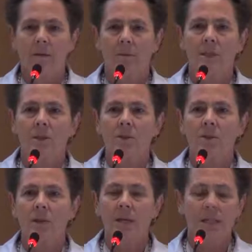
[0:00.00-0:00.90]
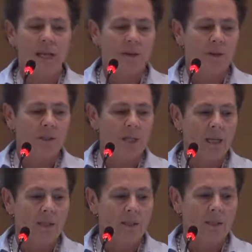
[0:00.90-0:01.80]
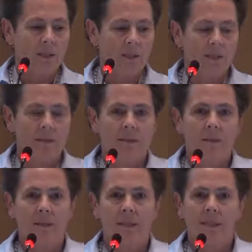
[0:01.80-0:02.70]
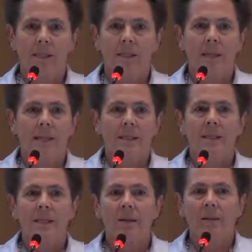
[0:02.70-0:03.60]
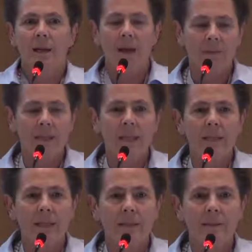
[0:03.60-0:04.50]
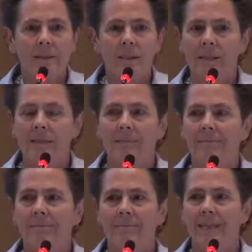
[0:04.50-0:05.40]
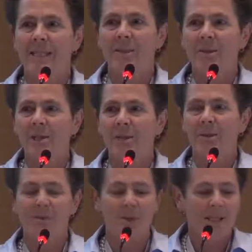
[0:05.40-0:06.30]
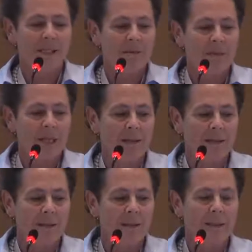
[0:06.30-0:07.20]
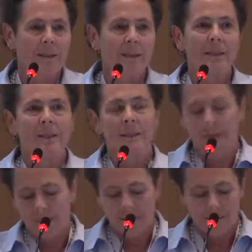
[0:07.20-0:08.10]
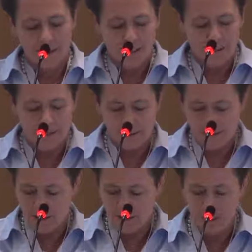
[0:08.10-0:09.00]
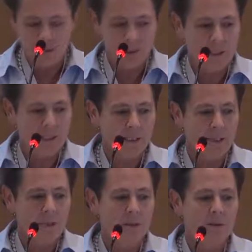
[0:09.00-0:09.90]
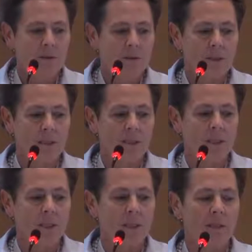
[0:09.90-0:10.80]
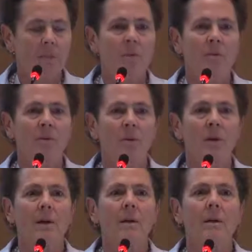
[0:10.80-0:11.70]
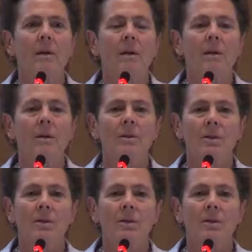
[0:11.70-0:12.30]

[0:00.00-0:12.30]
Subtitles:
When you're starting out, the challenge is, does this license area have anything? Is there a geothermal system there? And the solution is to do due diligence before you